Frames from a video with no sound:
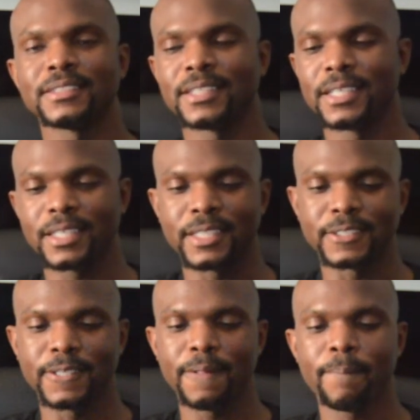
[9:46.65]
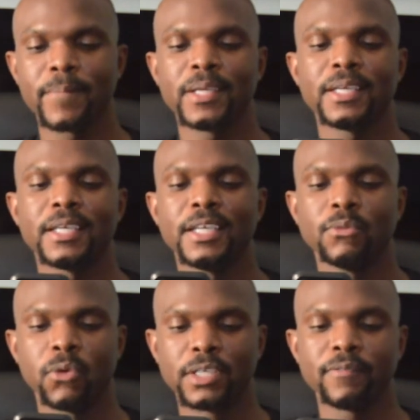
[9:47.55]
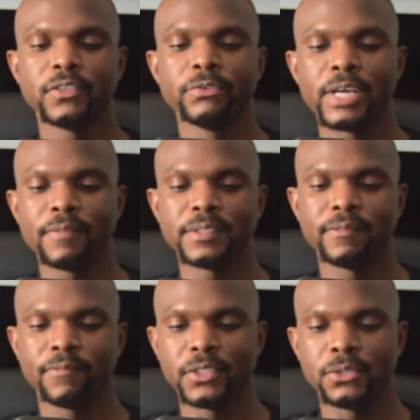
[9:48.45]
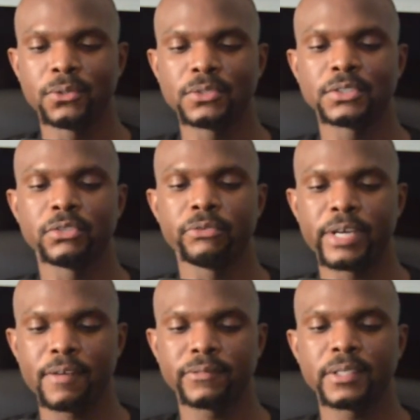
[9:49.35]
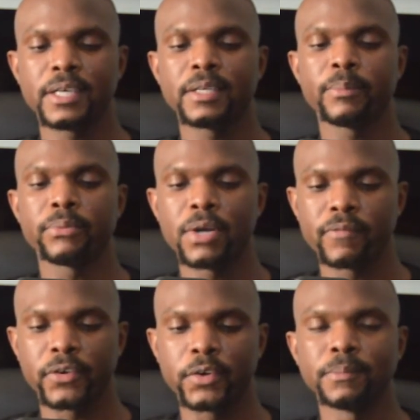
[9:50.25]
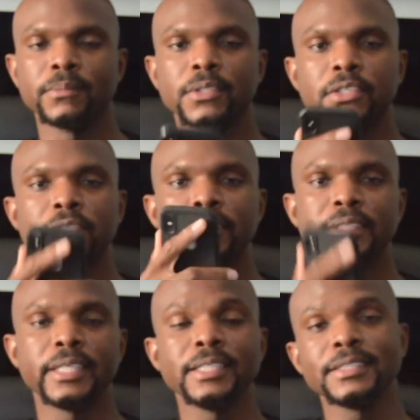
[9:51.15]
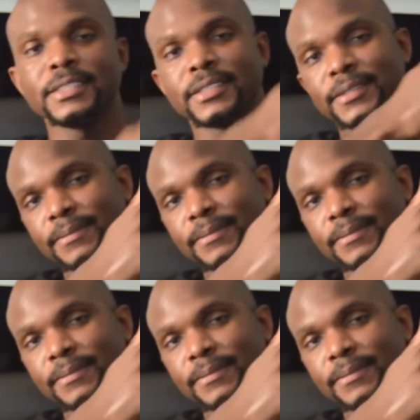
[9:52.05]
Again, in one of the rafting videos, the rafter had a proverb: good things.